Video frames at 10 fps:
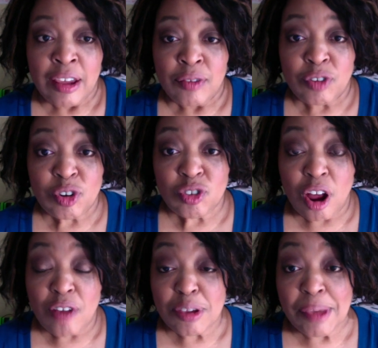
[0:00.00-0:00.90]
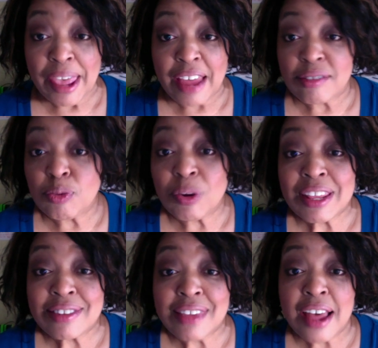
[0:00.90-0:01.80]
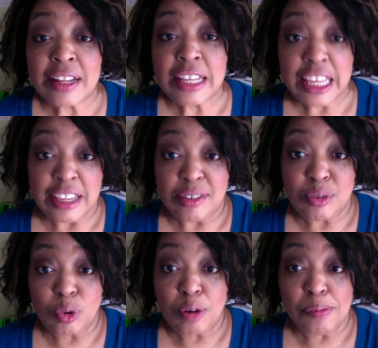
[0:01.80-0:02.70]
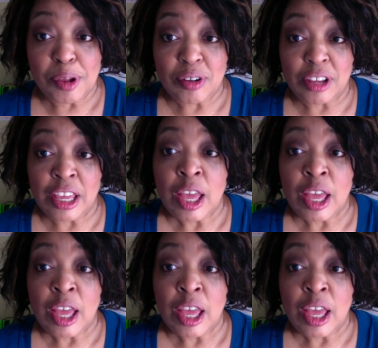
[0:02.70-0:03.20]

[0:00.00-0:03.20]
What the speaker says: First off, you may ask, what exactly is world building?